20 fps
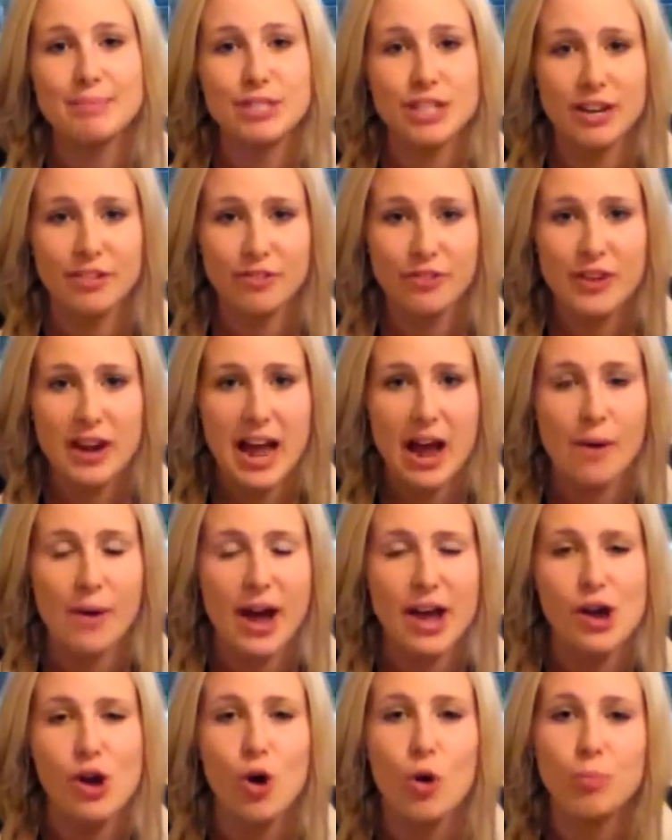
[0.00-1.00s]
am done for now.
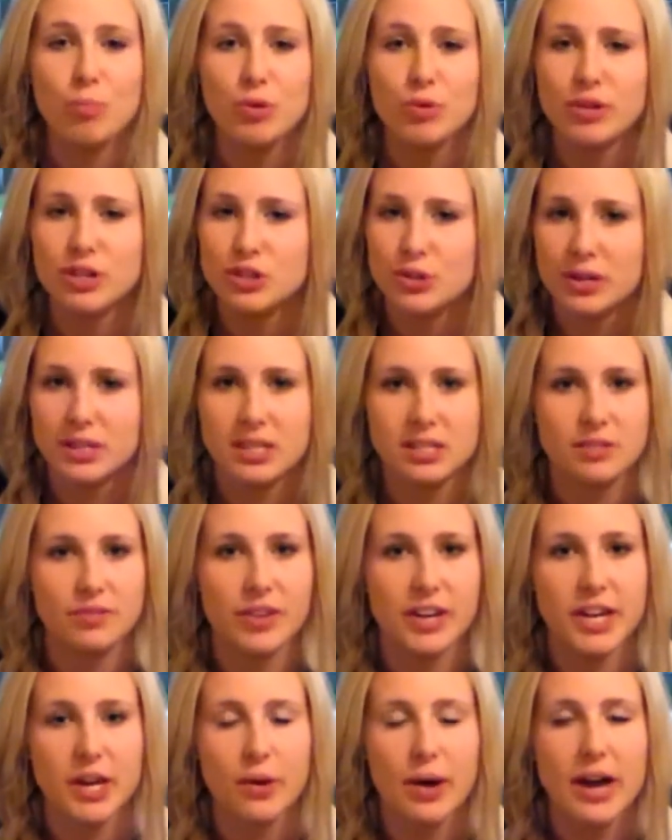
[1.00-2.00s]
I hope you enjoyed this
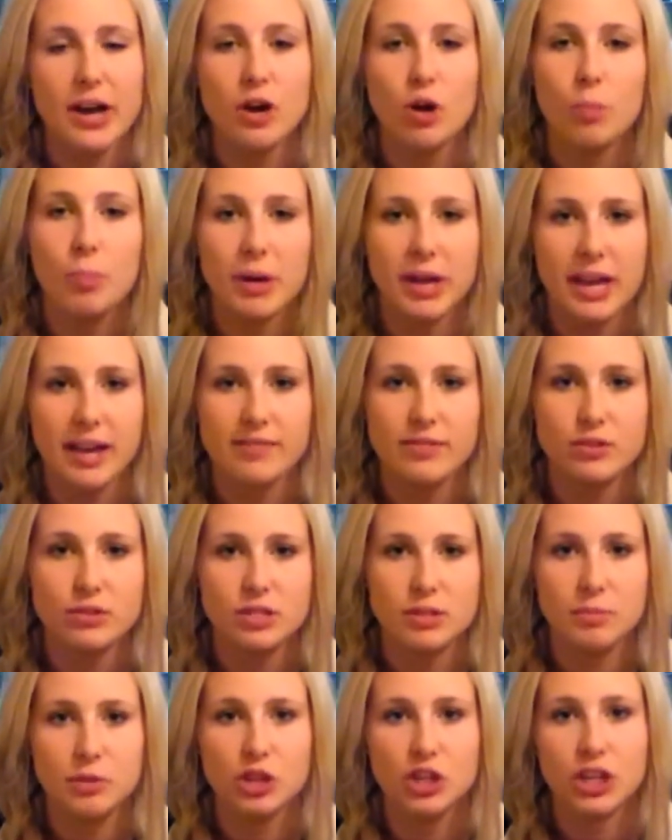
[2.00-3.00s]
video. I hope it gave you
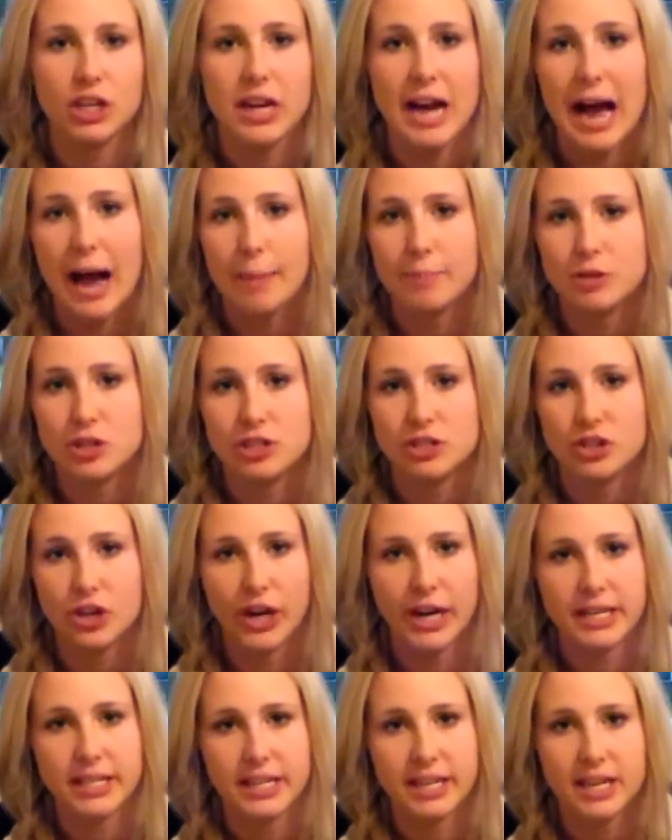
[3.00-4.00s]
some good options or
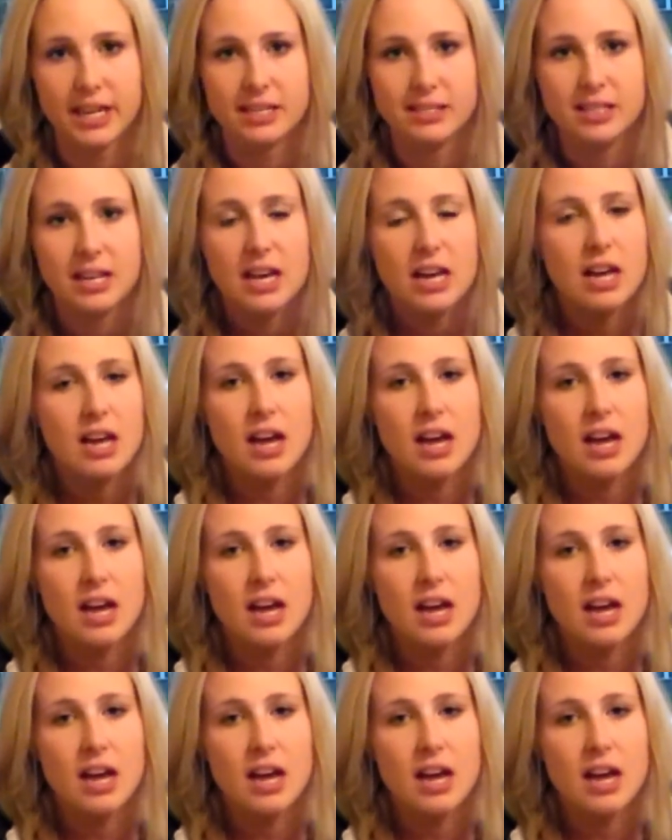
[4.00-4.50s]
ideas.